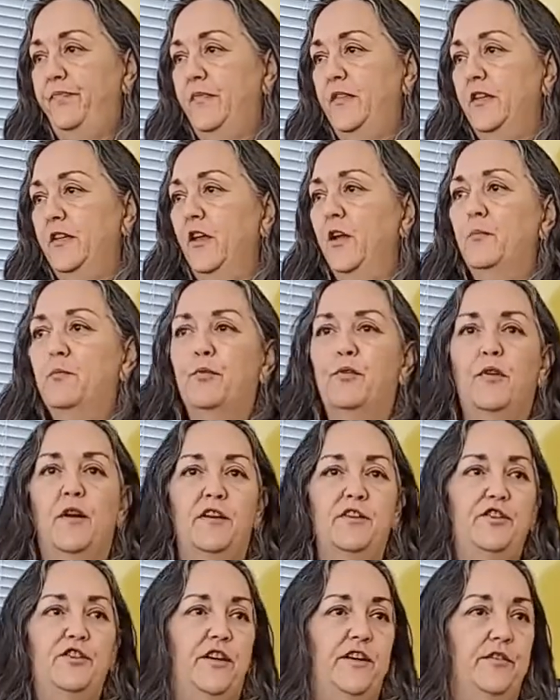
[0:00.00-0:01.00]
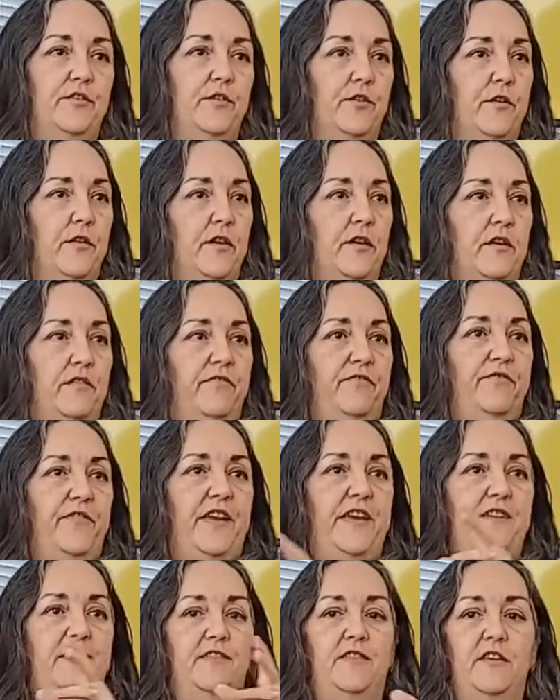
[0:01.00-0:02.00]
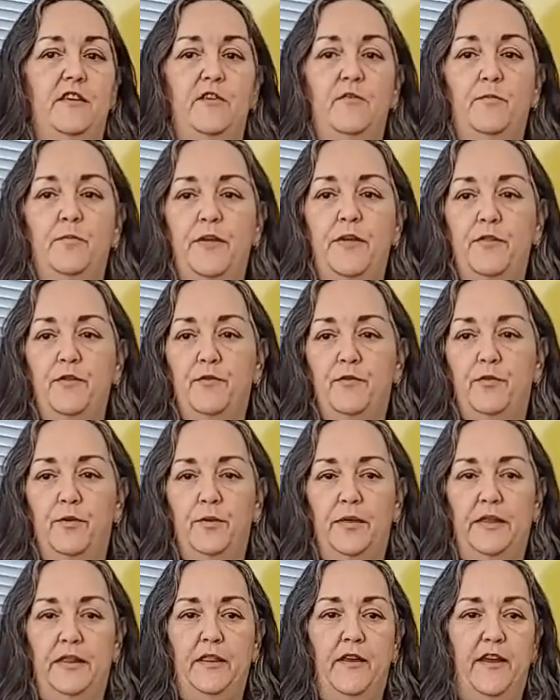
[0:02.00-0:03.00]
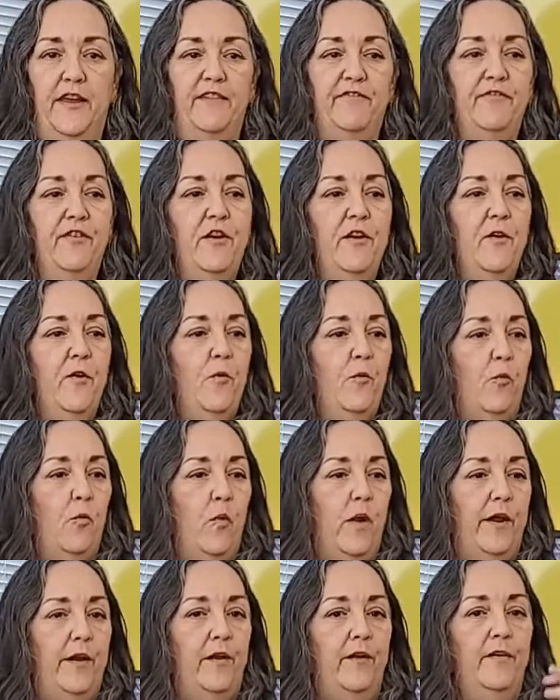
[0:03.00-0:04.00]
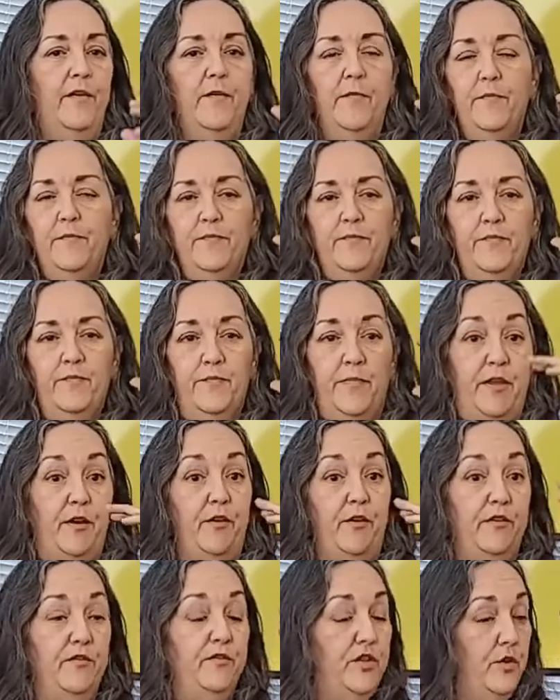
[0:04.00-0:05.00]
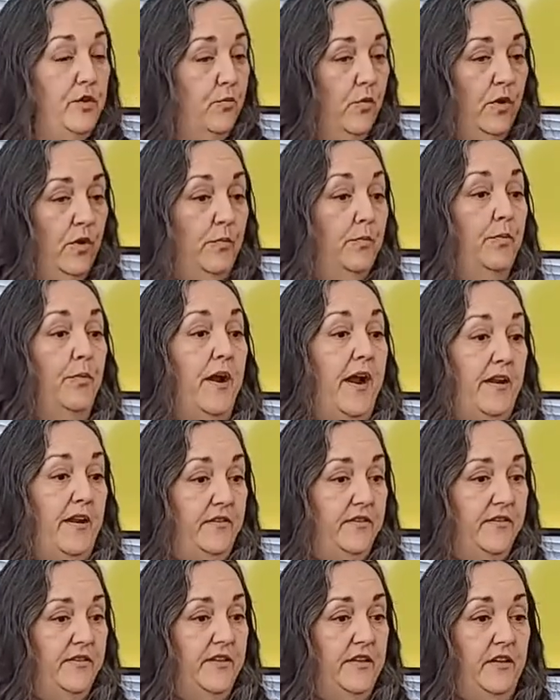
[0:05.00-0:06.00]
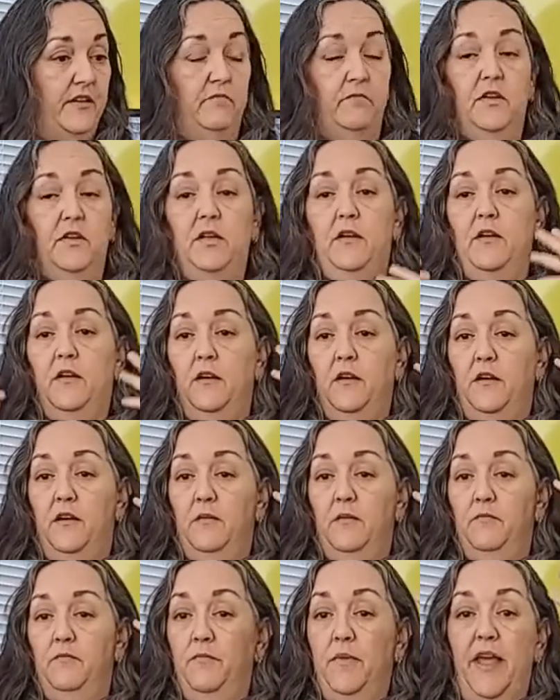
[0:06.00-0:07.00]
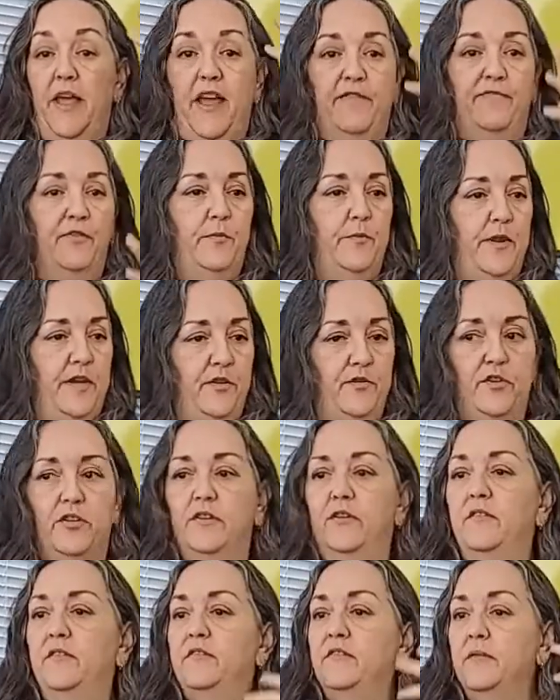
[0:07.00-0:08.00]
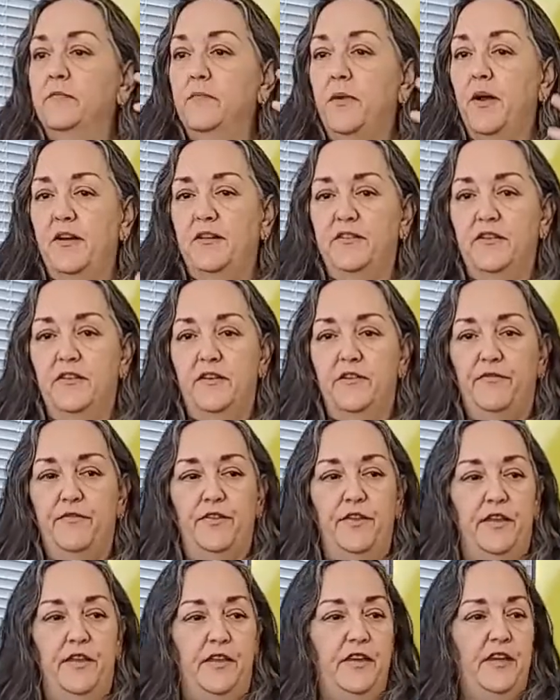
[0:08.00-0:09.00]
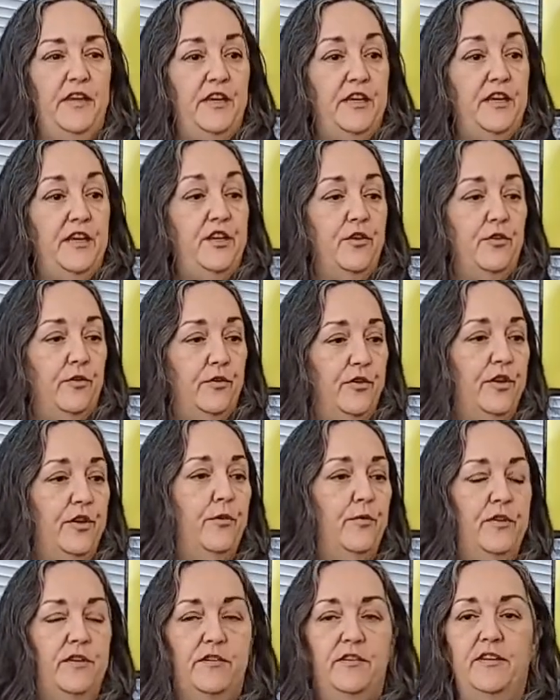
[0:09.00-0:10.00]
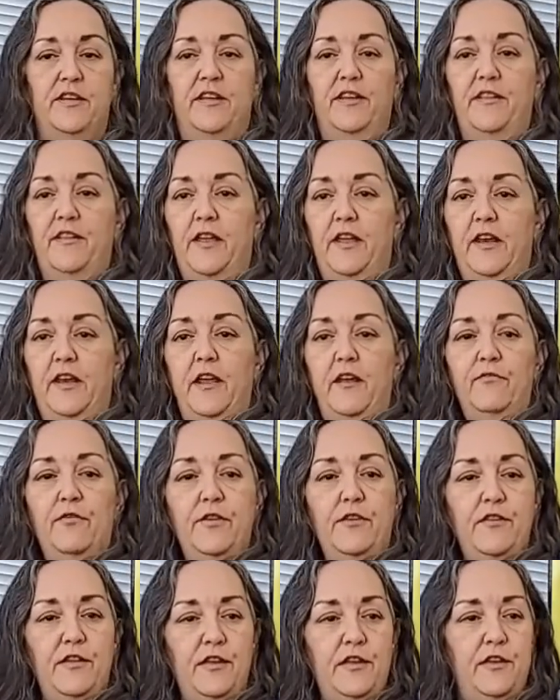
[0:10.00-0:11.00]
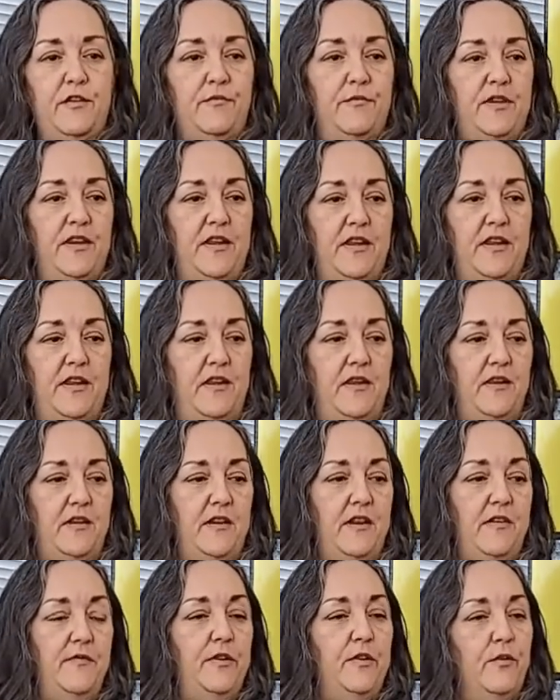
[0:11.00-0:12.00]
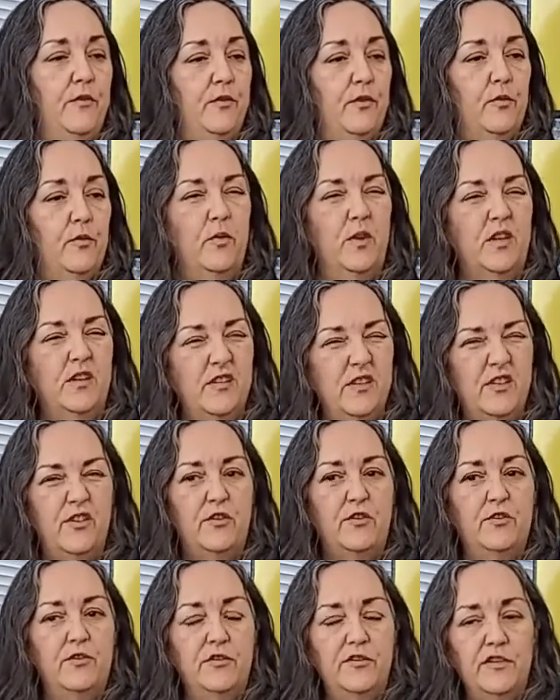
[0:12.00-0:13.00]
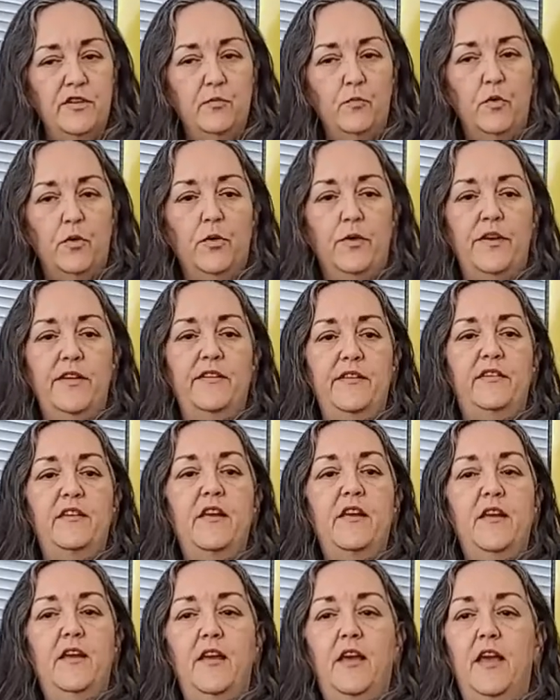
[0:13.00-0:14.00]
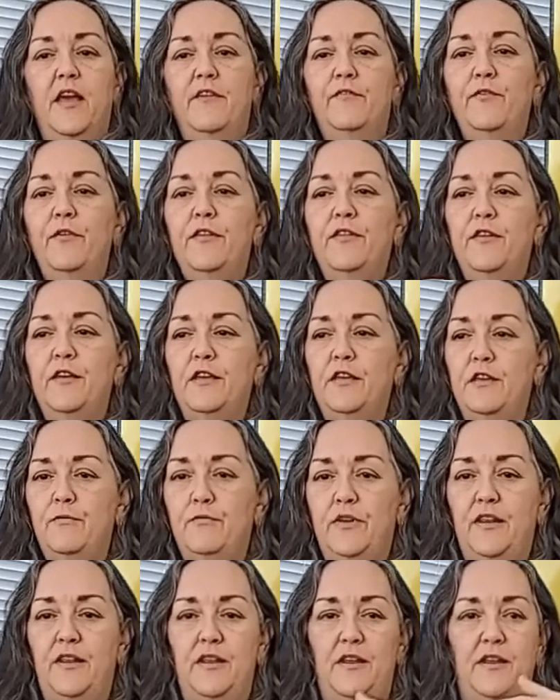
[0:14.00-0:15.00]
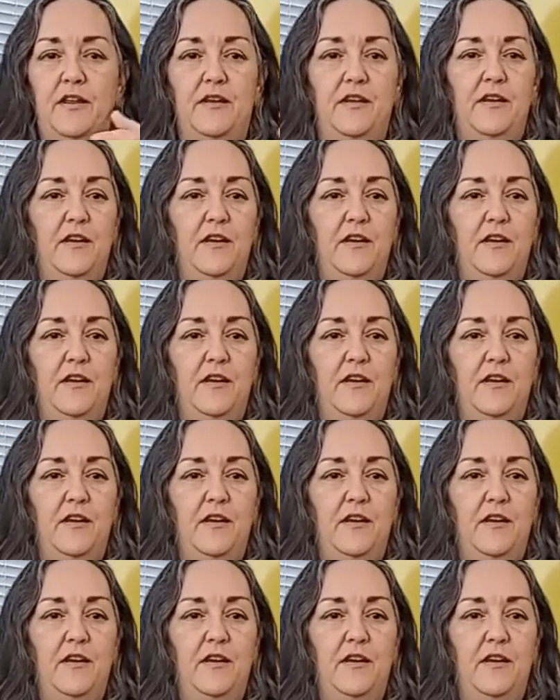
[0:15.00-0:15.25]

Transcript: a project or a phase that you've been through in life where, because you were practicing affirmations and positive thinking, you're noticing that everything you need, even though there were concerns and worries, everything you need